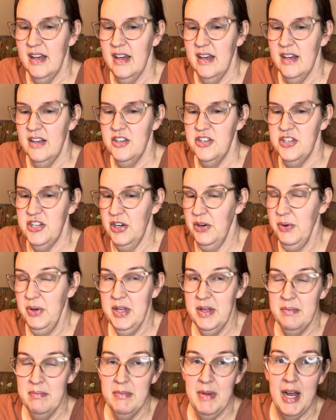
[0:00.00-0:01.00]
show
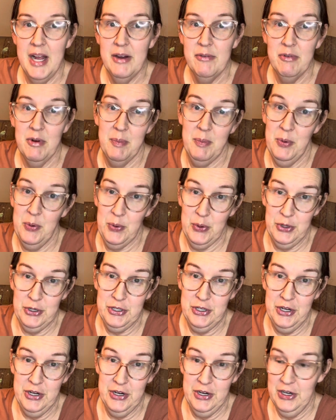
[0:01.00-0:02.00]
him my report
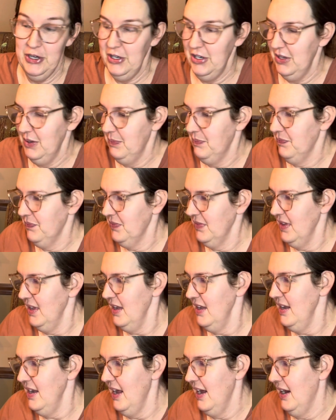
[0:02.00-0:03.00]
card.
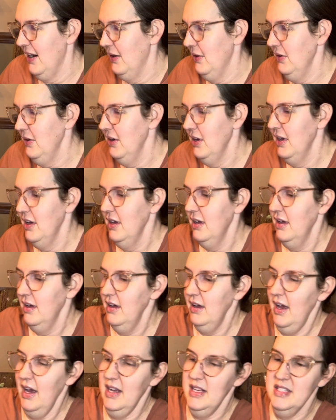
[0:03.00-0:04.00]
Now,
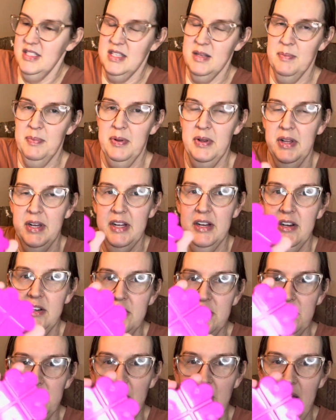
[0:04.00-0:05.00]
as the player,
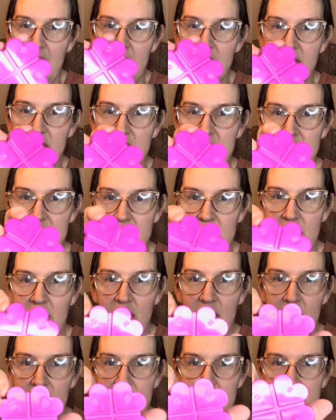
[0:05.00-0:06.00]
you have these little
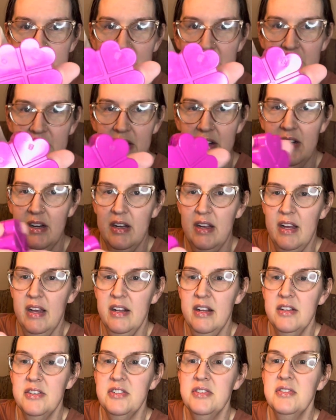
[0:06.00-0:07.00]
hearts here, and
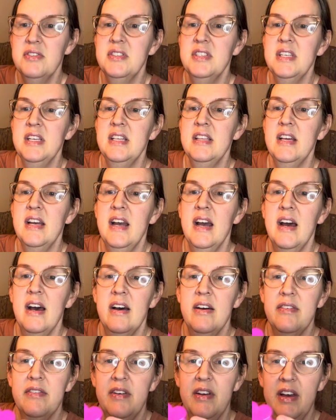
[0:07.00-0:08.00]
as you see, they
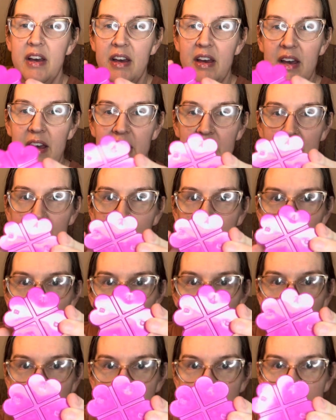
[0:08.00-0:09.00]
have A,
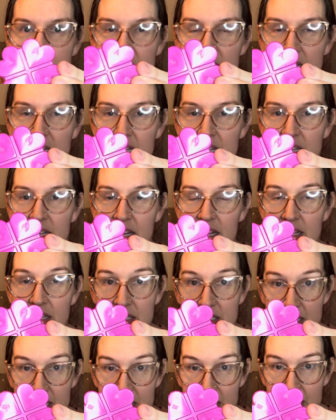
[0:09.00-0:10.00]
B, C, and
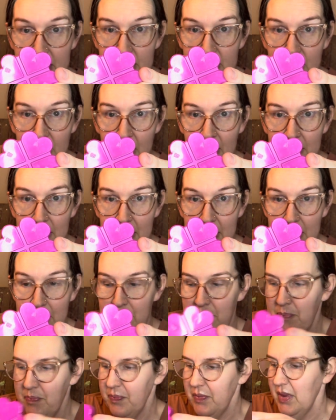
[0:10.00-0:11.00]
D on
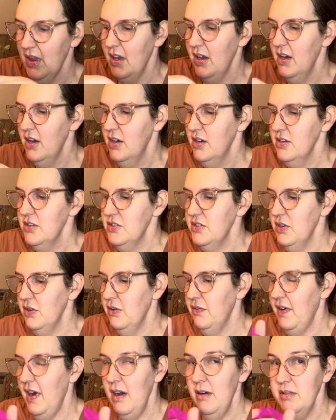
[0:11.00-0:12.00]
them. So
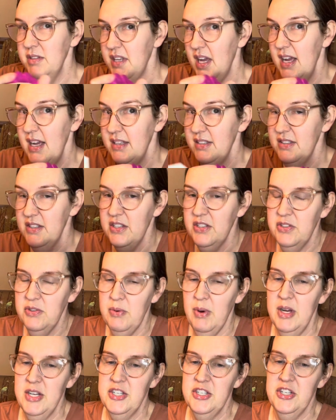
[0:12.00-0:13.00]
if I was asked this
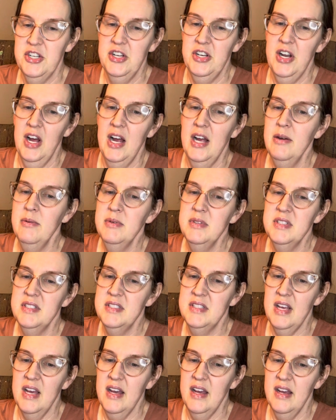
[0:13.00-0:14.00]
question, I would
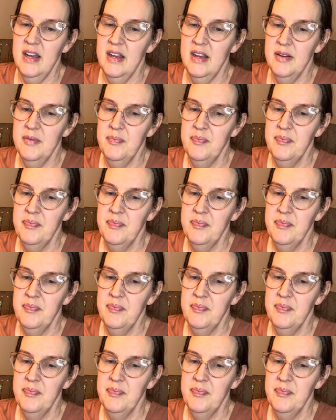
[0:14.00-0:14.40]
say,